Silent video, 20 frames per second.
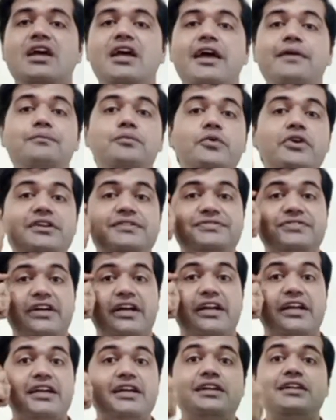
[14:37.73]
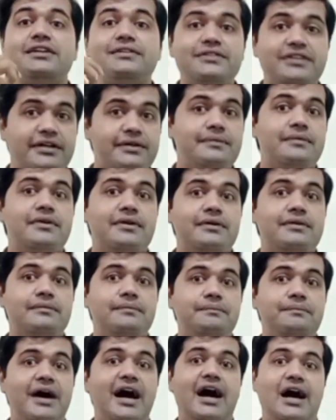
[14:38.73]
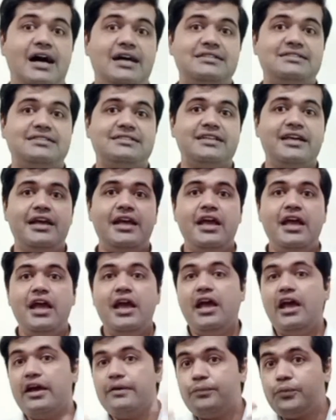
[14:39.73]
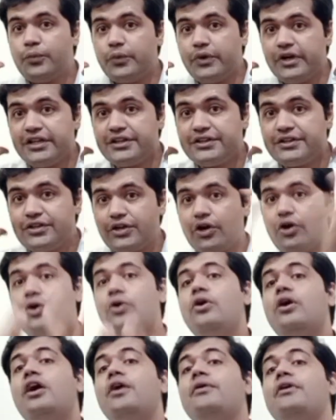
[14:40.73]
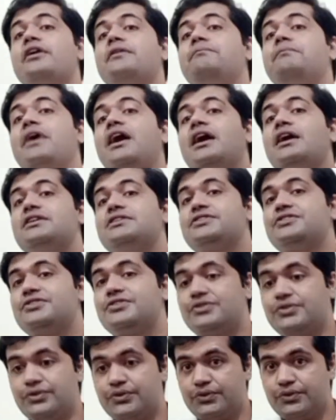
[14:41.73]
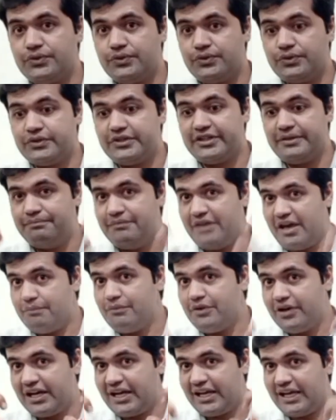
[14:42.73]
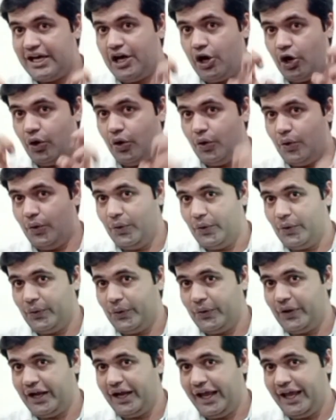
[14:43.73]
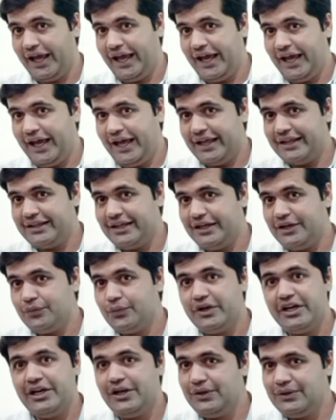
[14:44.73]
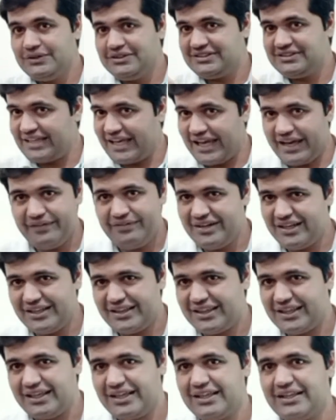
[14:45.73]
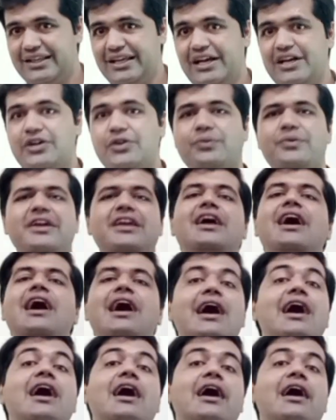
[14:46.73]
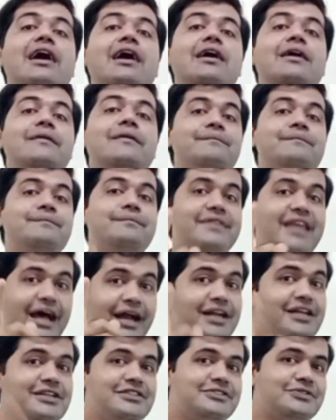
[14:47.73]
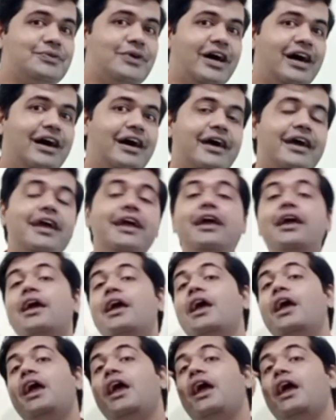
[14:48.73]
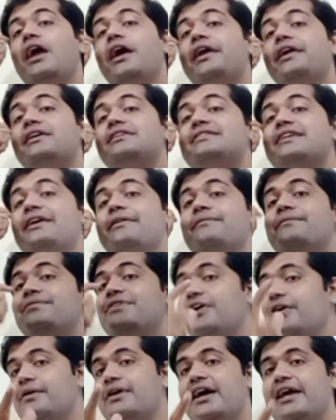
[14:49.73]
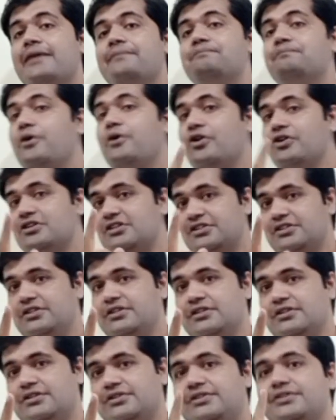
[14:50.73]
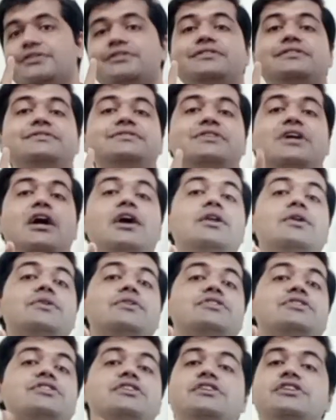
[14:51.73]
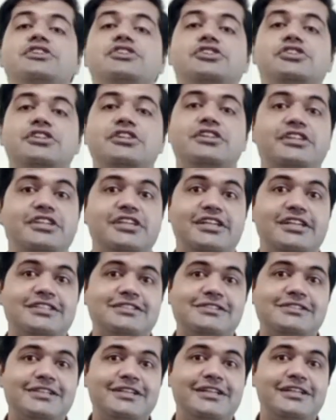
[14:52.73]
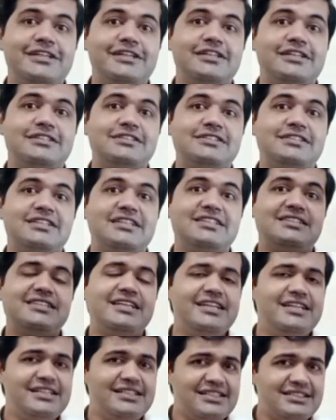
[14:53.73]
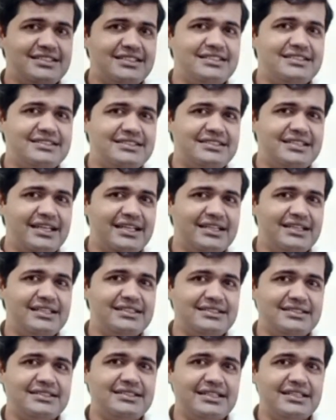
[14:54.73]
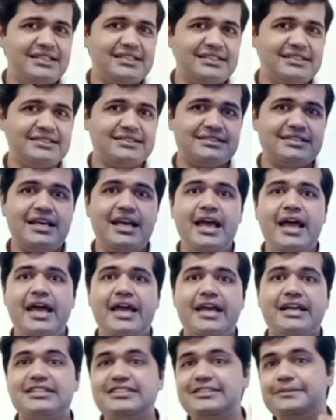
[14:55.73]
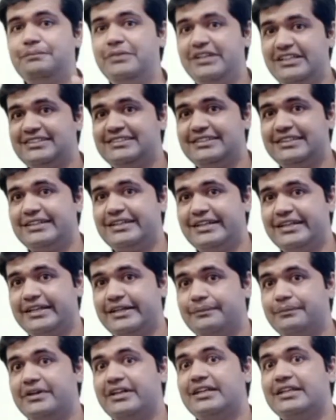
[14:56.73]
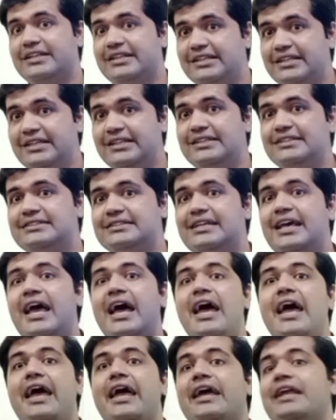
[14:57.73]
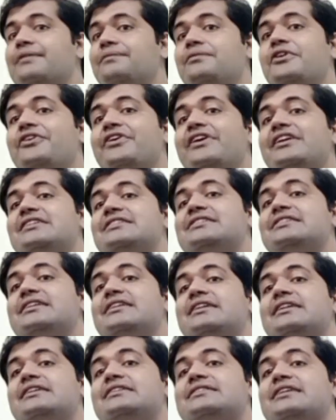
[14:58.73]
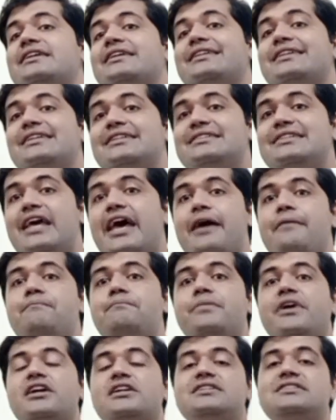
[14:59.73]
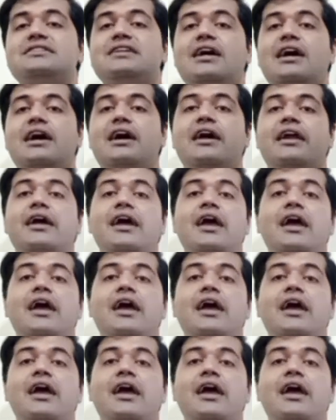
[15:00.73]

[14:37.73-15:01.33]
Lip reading: if we forget our past, if we throw our past to the memory hole, then we lose everything that we are. That is why it is important to follow tradition, T.S. Eliot says. He doesn't say these things explicitly, but these influences or these empics are